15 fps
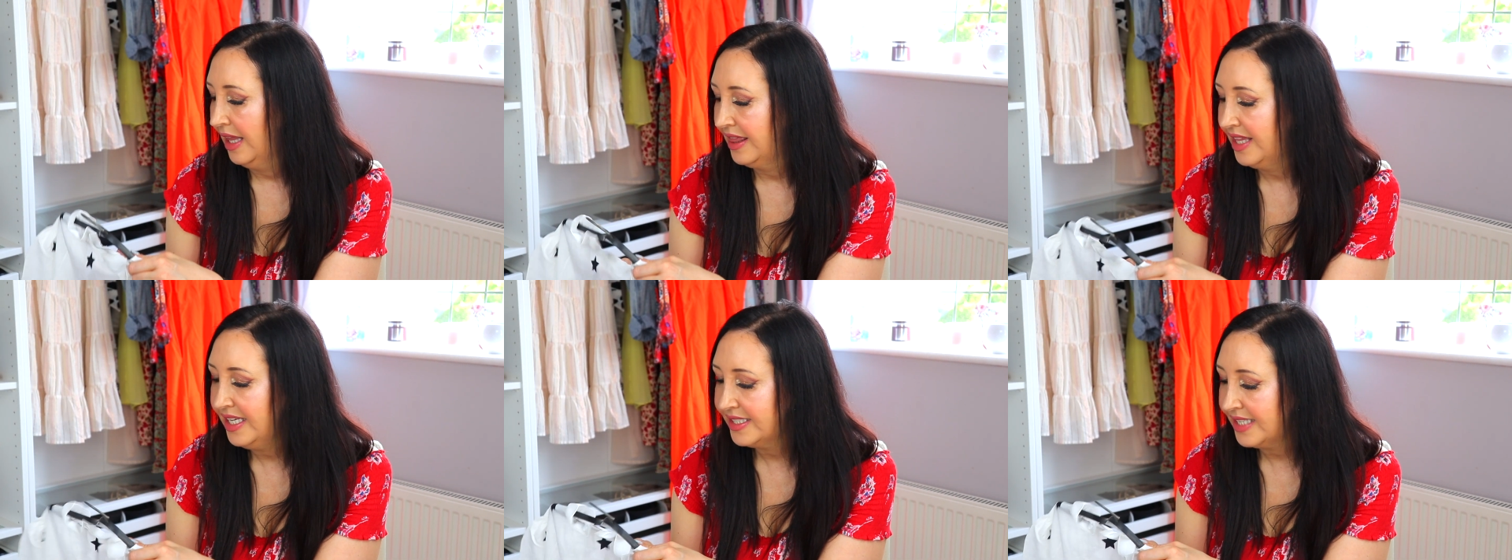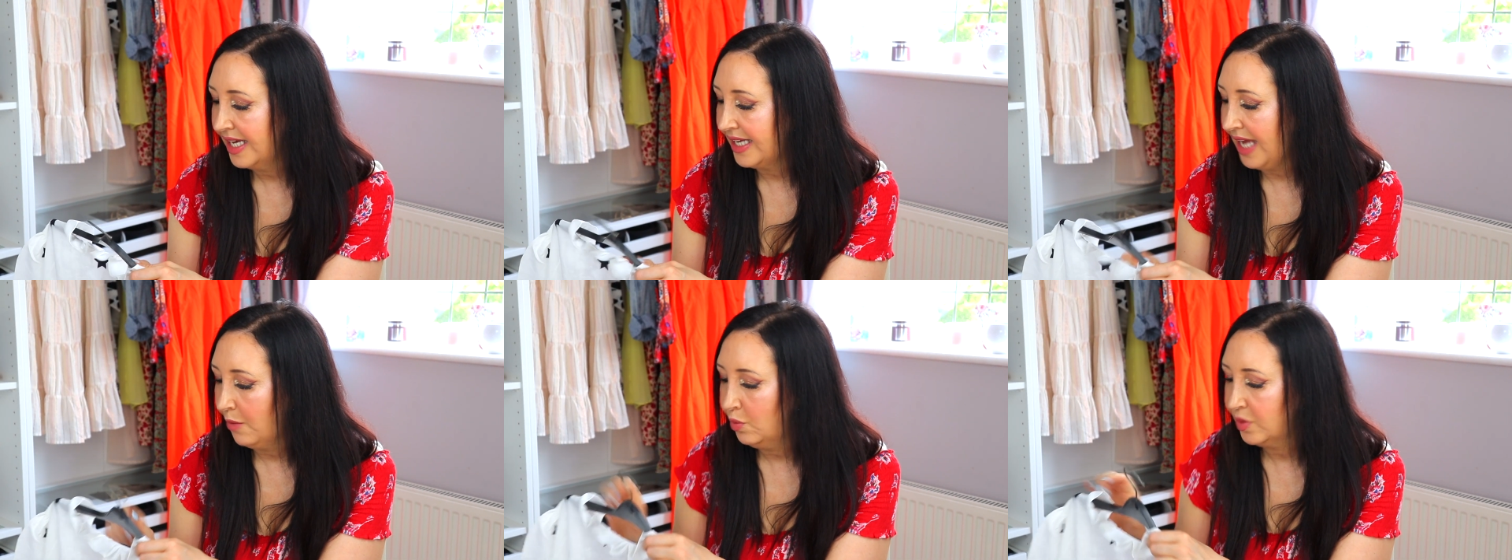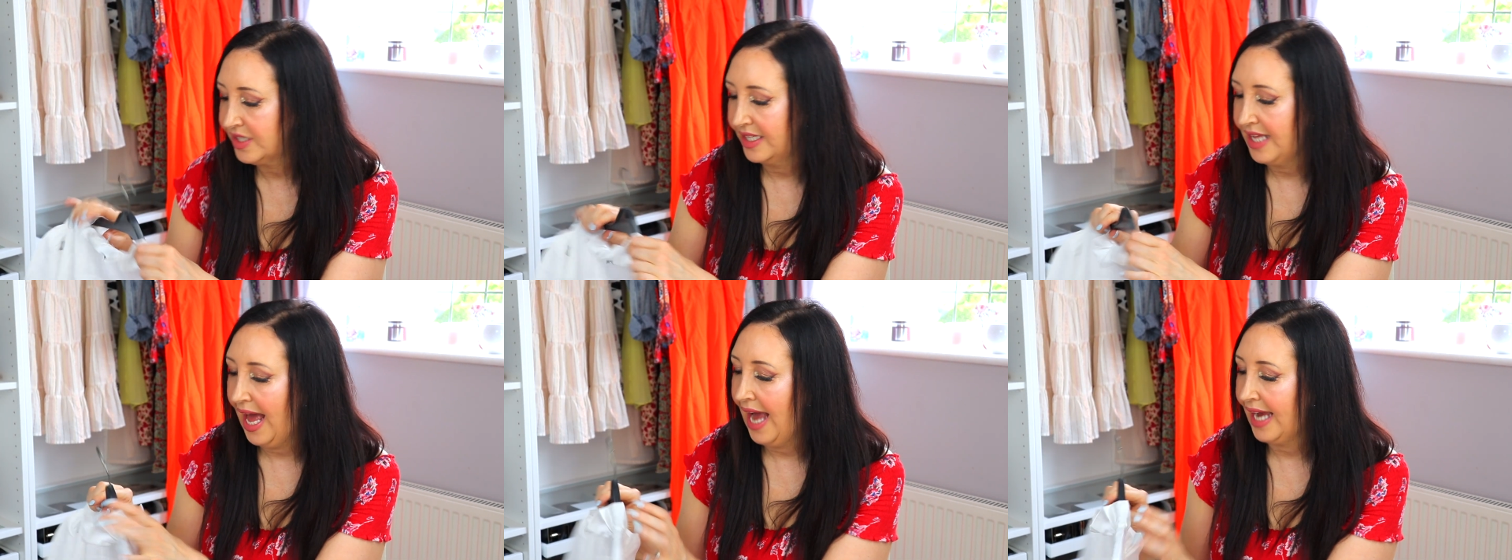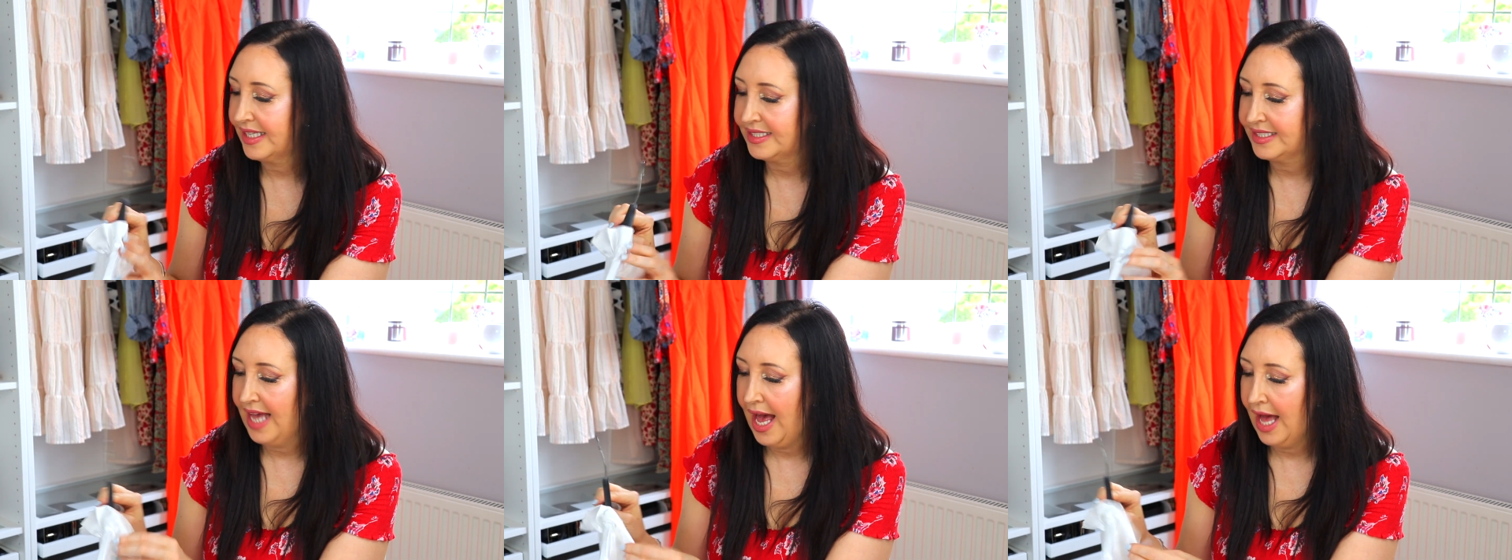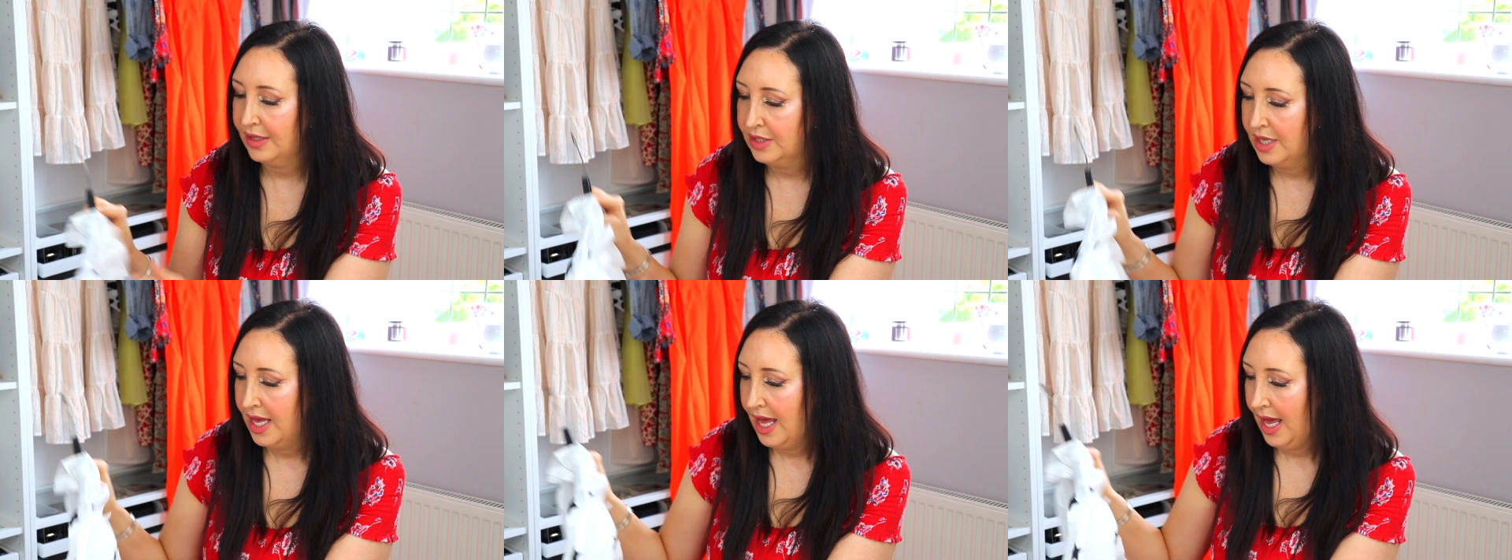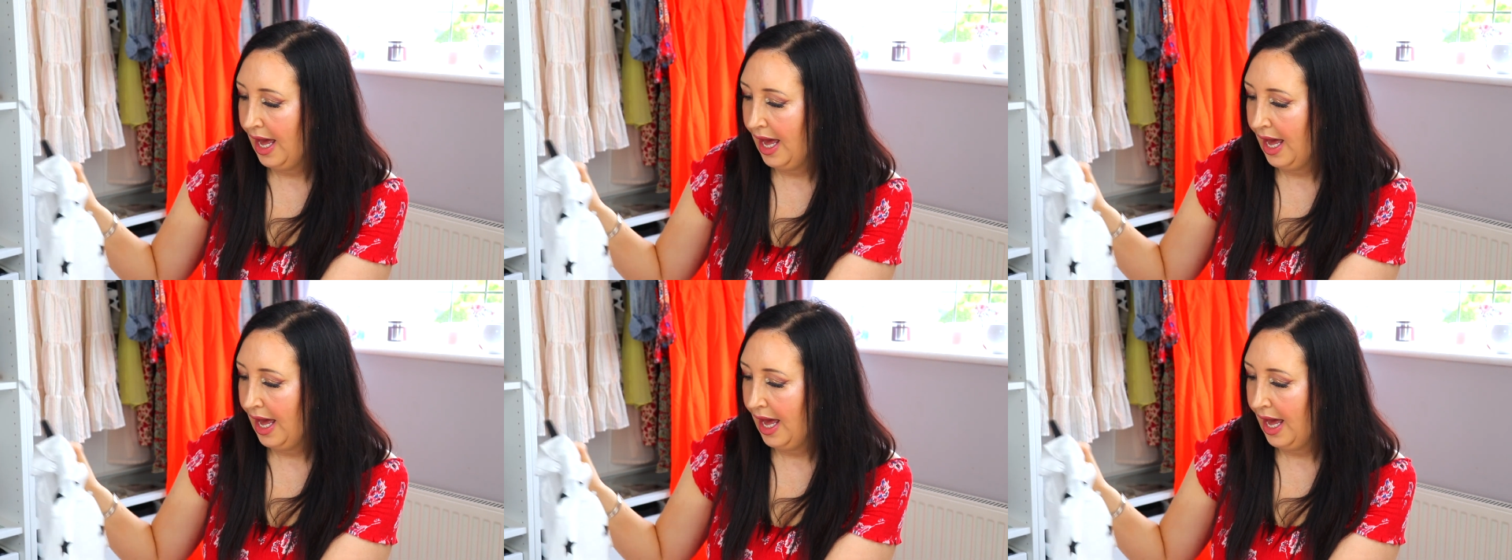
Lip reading: This again was an XL,